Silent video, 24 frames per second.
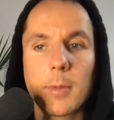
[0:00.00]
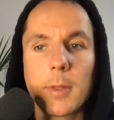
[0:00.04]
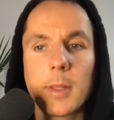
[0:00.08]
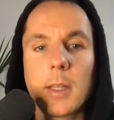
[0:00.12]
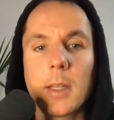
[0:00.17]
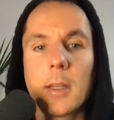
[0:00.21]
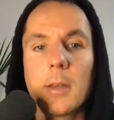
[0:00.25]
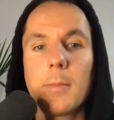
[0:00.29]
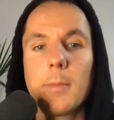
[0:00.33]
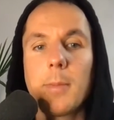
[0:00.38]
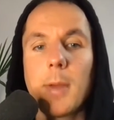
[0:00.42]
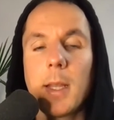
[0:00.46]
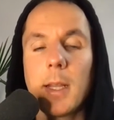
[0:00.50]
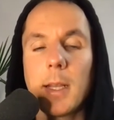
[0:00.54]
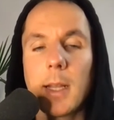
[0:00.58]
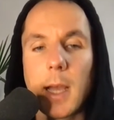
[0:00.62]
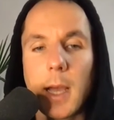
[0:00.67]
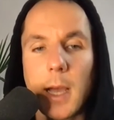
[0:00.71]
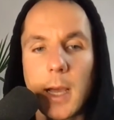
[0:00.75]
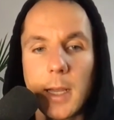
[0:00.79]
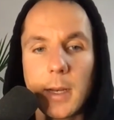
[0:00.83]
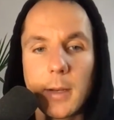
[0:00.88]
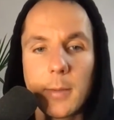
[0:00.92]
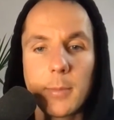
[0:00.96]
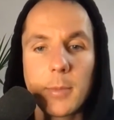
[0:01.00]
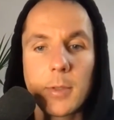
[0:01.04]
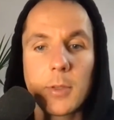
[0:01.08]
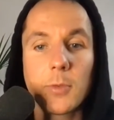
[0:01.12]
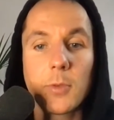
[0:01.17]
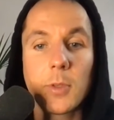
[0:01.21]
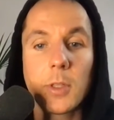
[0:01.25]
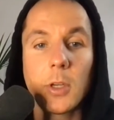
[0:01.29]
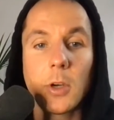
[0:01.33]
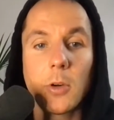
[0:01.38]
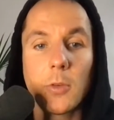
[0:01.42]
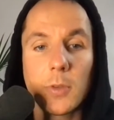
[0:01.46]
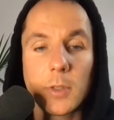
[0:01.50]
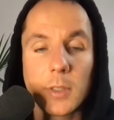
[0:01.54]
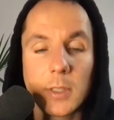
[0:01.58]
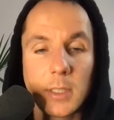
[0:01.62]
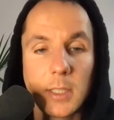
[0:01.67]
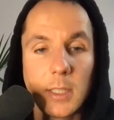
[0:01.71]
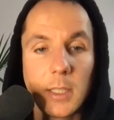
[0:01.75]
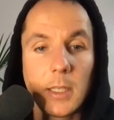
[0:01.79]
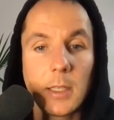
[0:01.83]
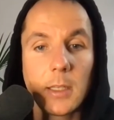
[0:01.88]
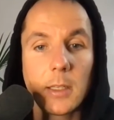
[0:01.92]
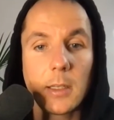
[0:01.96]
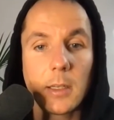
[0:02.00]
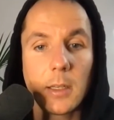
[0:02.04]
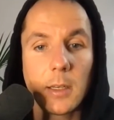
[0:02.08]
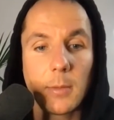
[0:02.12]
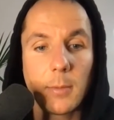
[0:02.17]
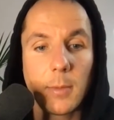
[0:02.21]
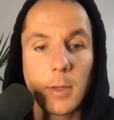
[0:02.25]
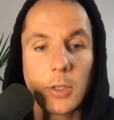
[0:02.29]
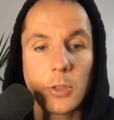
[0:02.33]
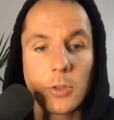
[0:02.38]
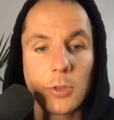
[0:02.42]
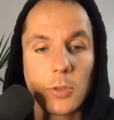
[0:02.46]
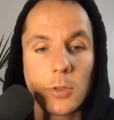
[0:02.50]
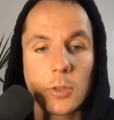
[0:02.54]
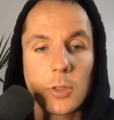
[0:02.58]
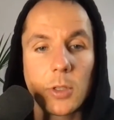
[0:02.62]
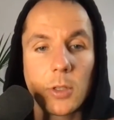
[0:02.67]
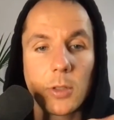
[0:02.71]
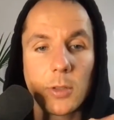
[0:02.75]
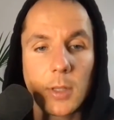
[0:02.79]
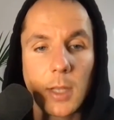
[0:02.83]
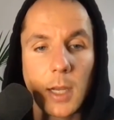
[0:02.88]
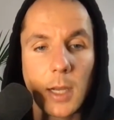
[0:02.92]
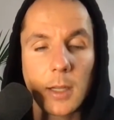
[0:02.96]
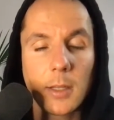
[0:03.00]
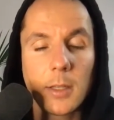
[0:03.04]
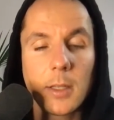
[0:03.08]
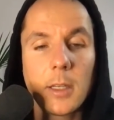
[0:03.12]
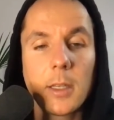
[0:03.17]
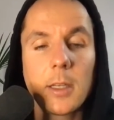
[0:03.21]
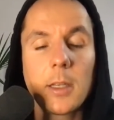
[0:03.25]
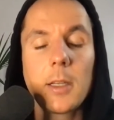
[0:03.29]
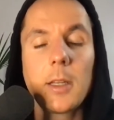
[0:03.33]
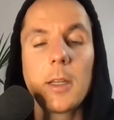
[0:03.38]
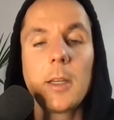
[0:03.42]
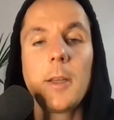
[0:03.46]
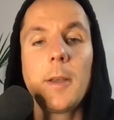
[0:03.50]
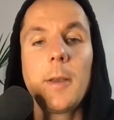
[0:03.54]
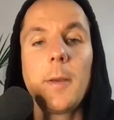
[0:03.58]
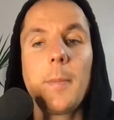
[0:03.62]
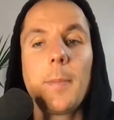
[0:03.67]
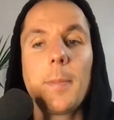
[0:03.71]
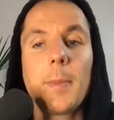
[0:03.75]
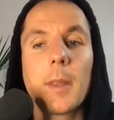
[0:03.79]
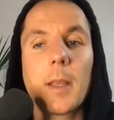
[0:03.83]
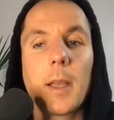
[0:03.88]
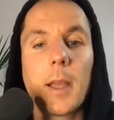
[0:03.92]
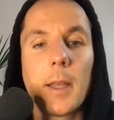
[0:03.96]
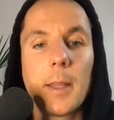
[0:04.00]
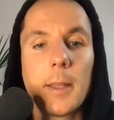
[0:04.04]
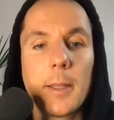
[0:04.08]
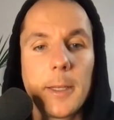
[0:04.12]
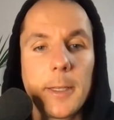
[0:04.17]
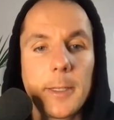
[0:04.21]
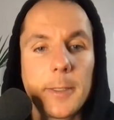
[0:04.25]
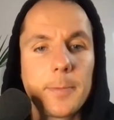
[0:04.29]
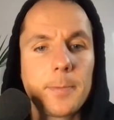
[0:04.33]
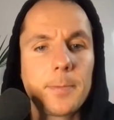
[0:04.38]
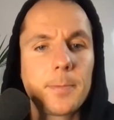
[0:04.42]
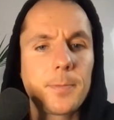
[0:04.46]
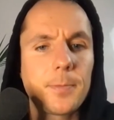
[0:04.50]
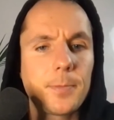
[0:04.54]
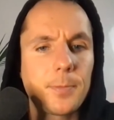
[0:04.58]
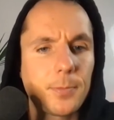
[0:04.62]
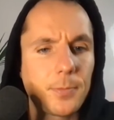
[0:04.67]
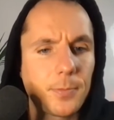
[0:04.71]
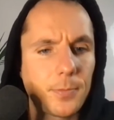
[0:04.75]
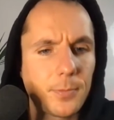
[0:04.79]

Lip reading: but then paid Adam to really oversee it and make sure it's all dialed in. And then